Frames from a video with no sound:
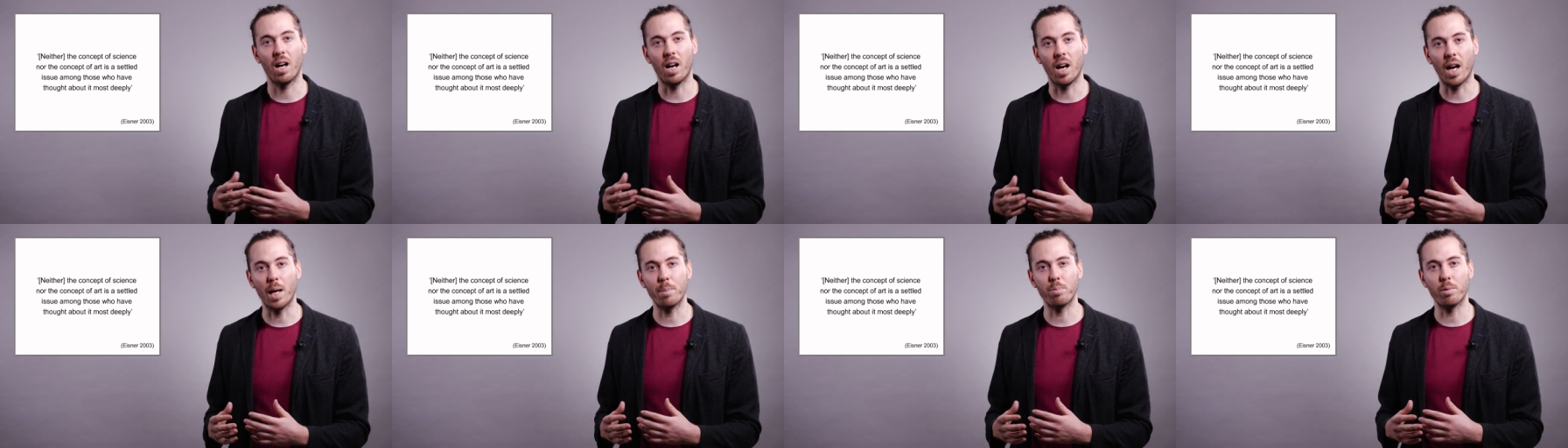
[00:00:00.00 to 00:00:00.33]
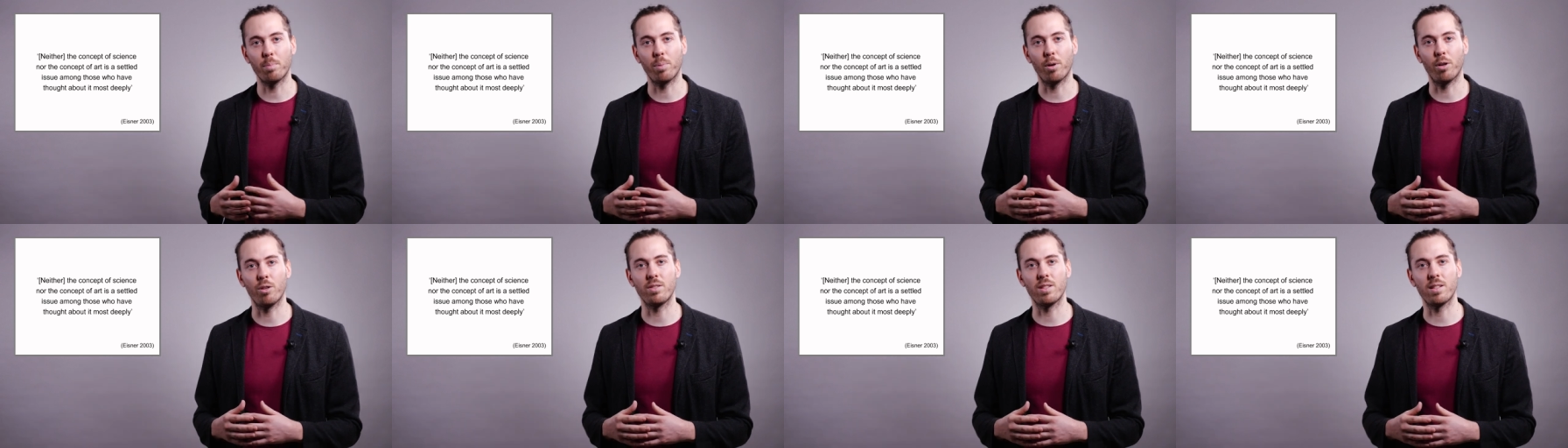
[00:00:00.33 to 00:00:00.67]
I
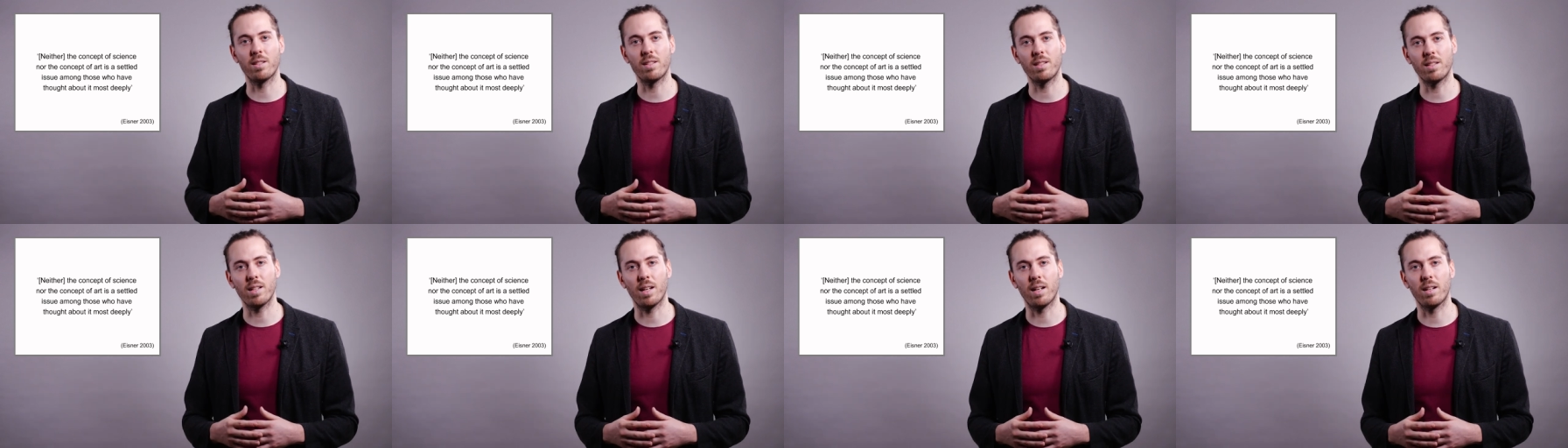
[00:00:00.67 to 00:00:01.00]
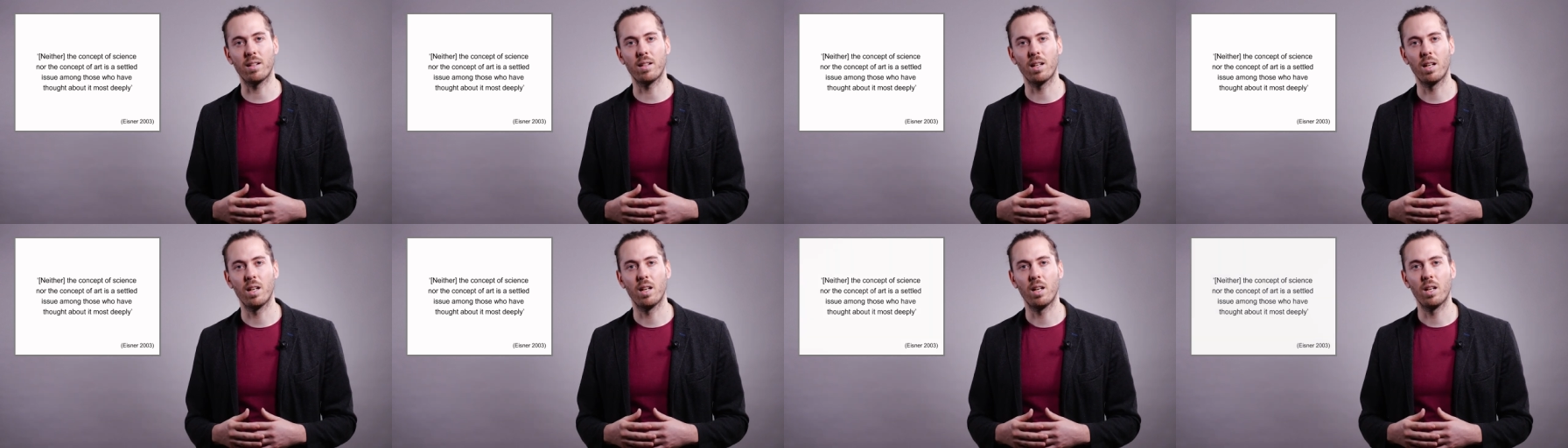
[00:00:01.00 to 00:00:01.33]
propose
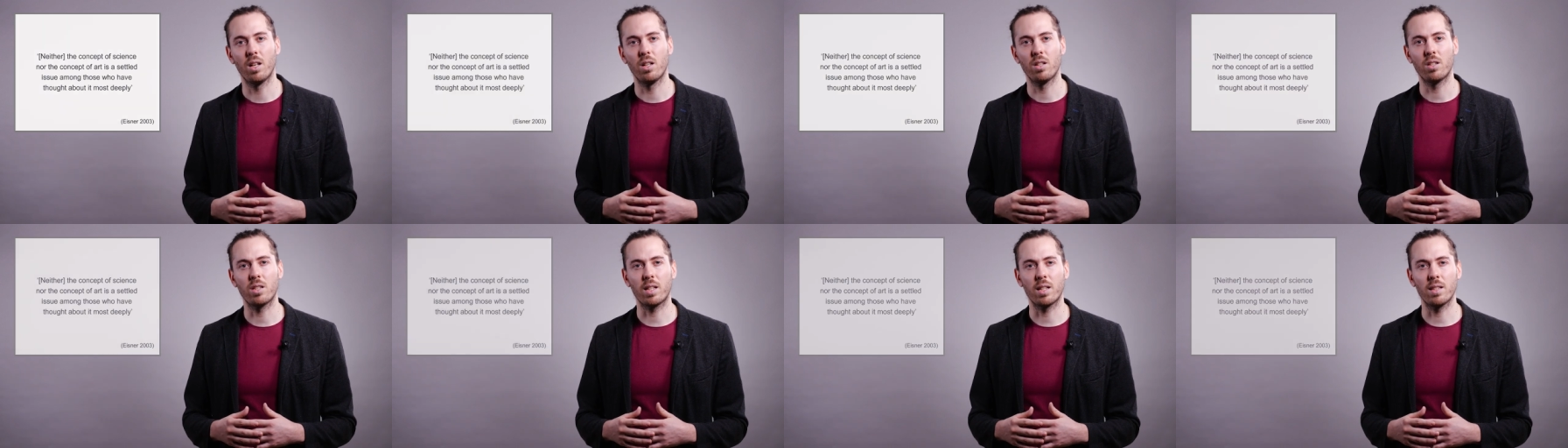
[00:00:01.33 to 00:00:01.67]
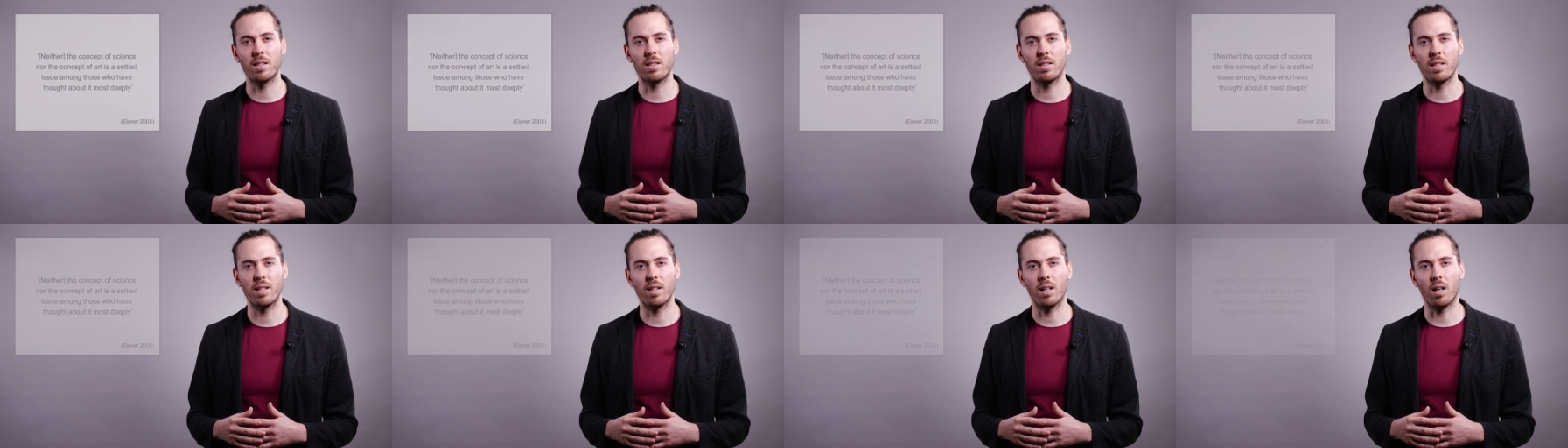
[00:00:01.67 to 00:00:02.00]
instead to
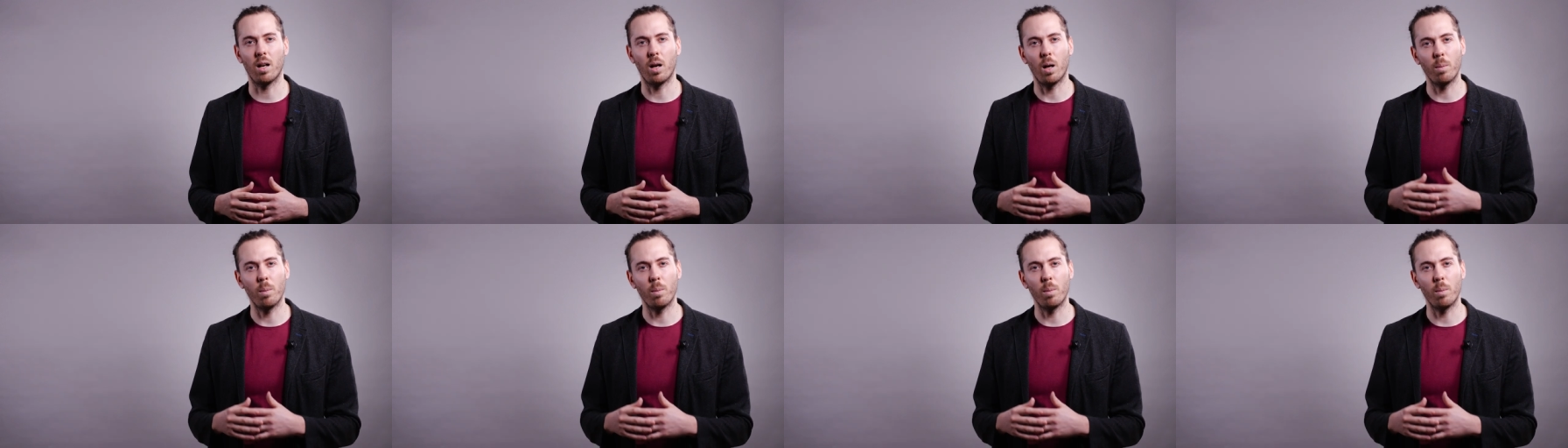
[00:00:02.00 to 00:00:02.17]
consider